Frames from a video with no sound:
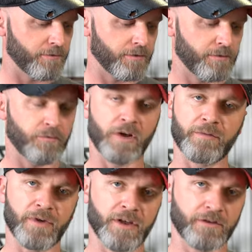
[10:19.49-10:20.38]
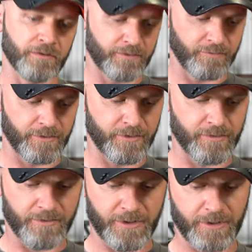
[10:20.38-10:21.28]
or a white bike looks really good
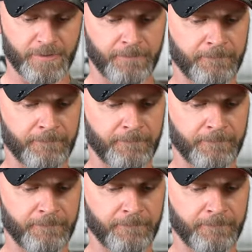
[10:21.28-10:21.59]
on there.